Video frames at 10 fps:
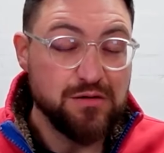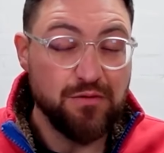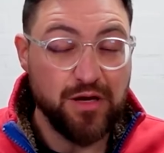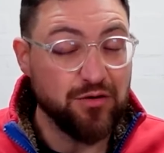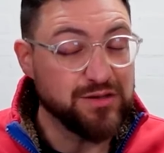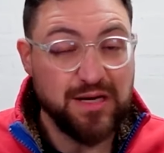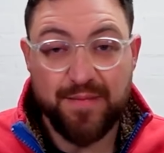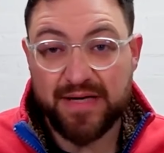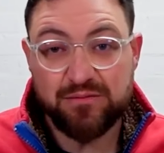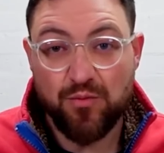Well, you've got to take
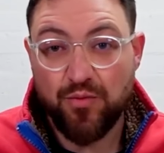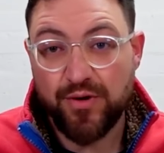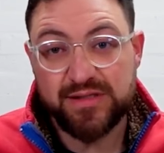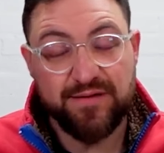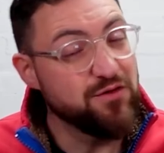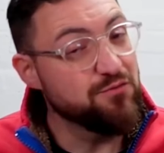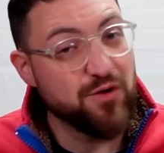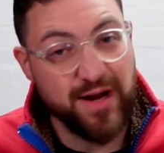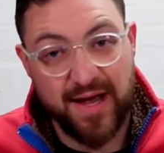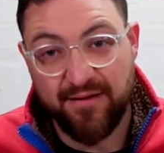maximum points if you
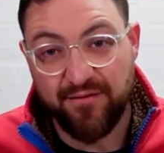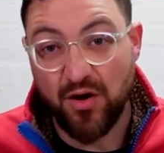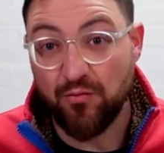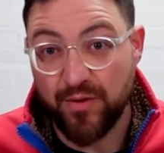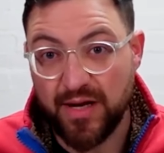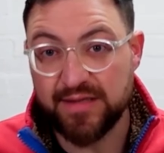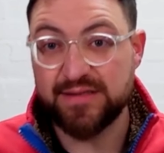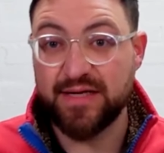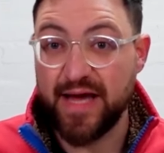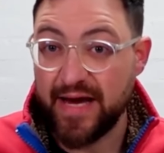want to have a
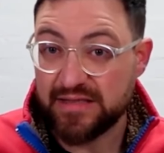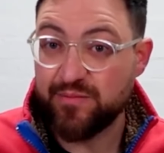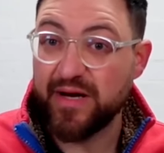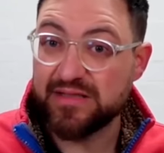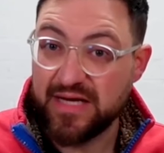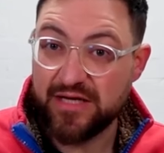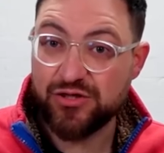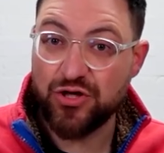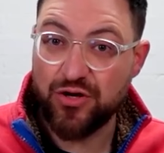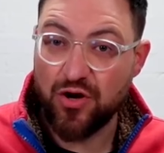realistic
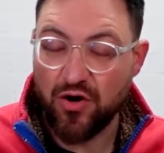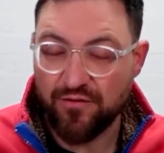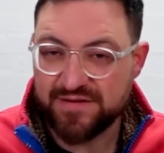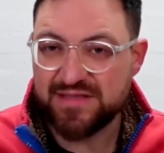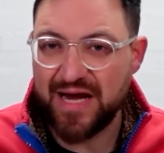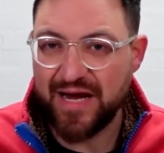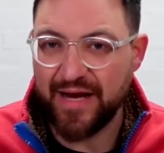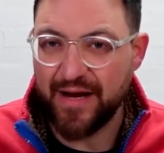expectation of staying